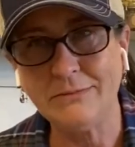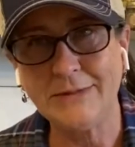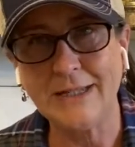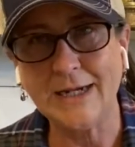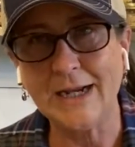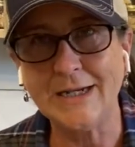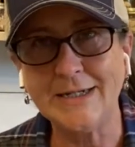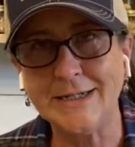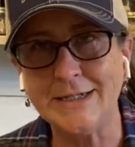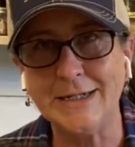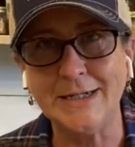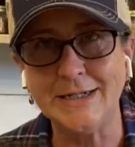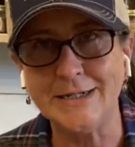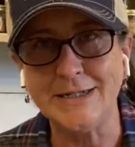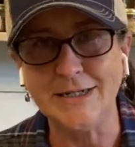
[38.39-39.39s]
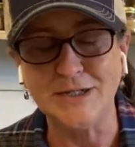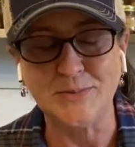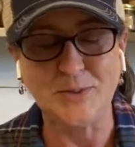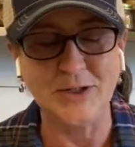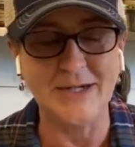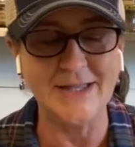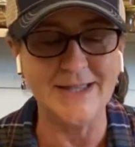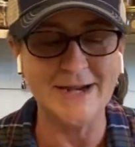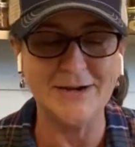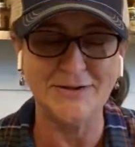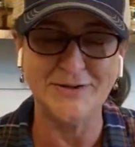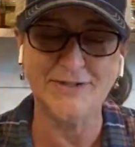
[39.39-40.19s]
that I didn't intend to put in there.